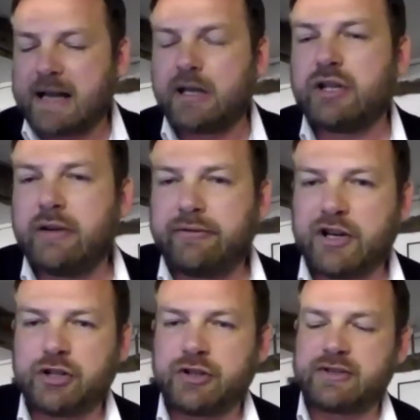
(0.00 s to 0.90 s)
energy
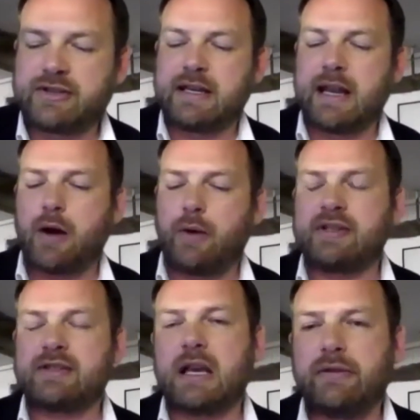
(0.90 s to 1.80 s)
efficiency, health
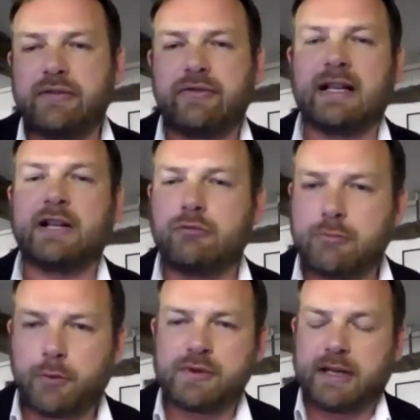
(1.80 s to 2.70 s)
and safety, financial
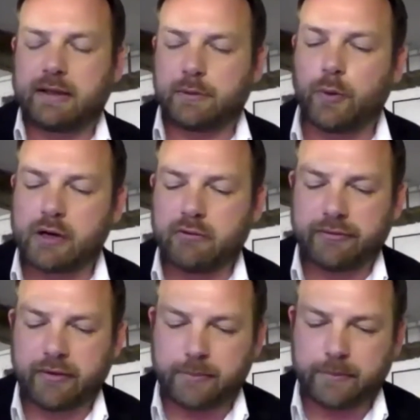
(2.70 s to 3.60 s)
reporting,
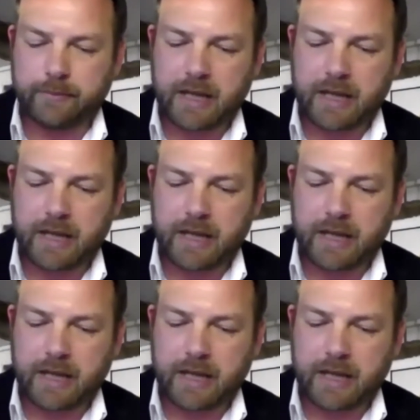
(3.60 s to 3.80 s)
whatever